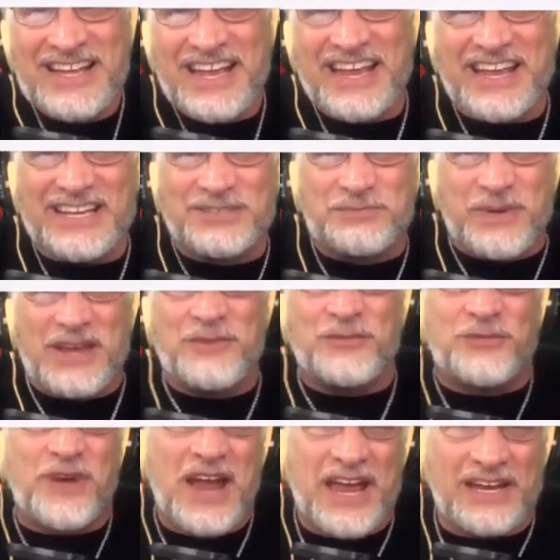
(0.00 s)
all right, here,
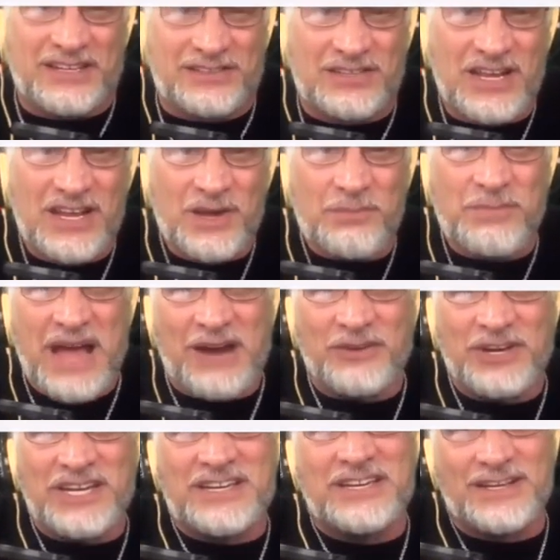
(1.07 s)
here's Big
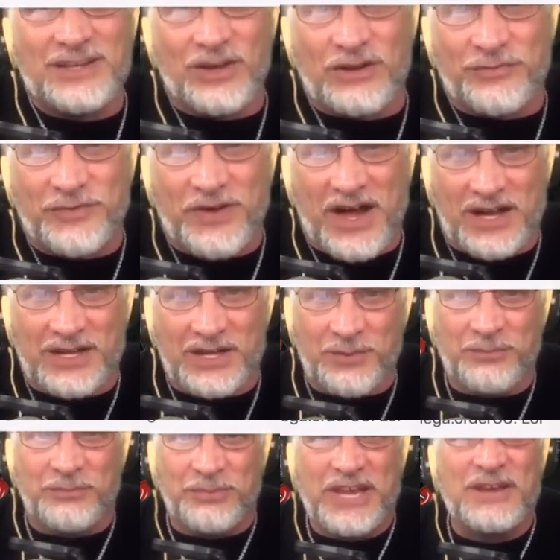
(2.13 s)
Frank's marry,
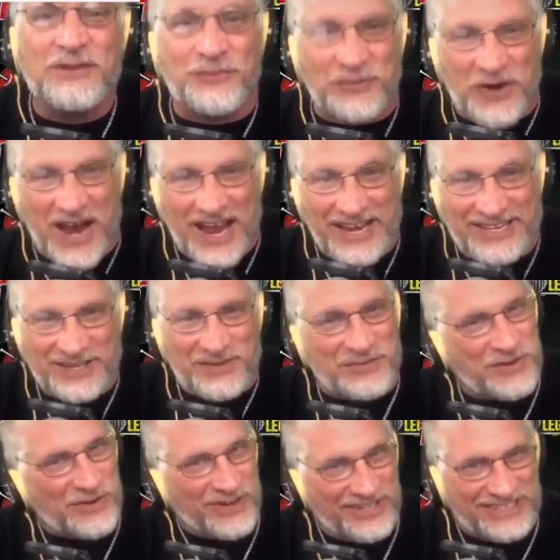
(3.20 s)
kill, or fuck.
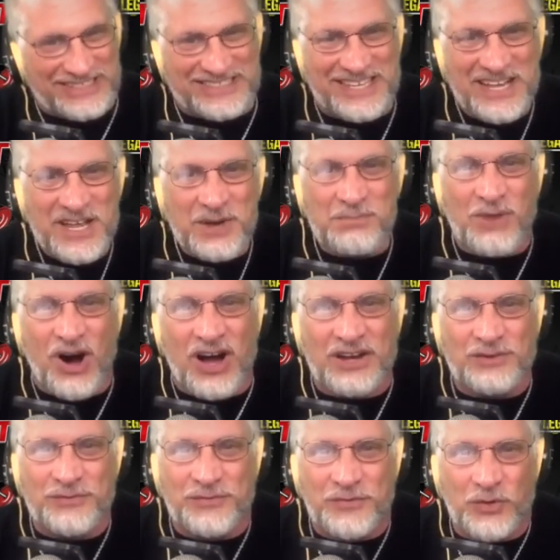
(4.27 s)
Big Frank, of
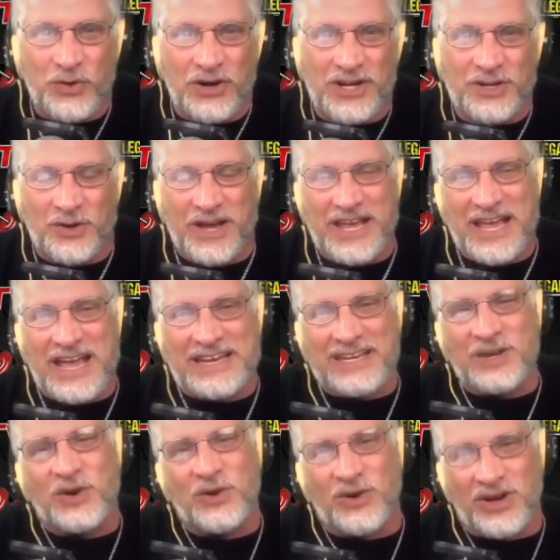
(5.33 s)
course, Martin
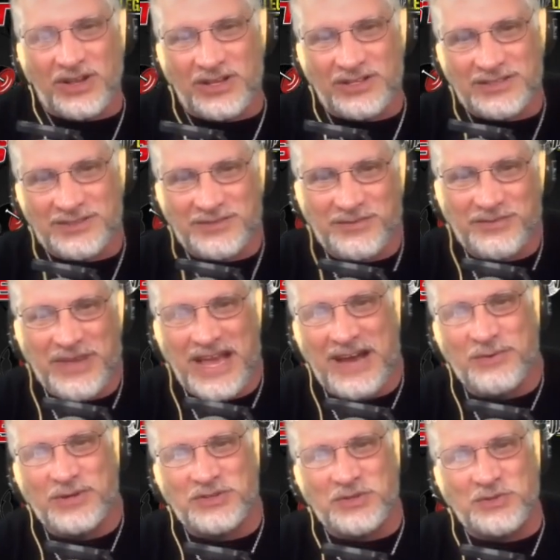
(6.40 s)
Ford or Eddie
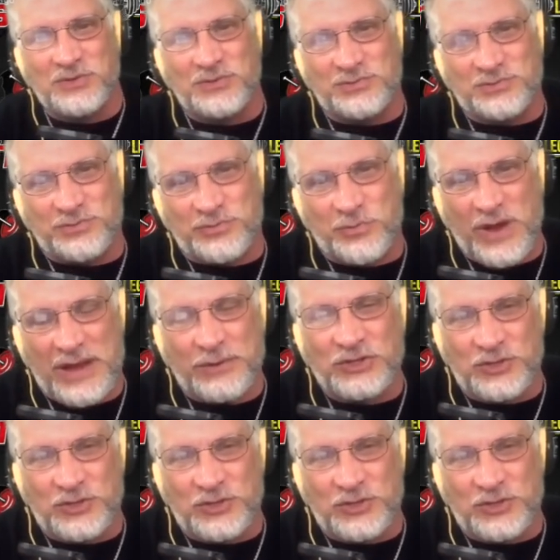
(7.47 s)
Hall. How would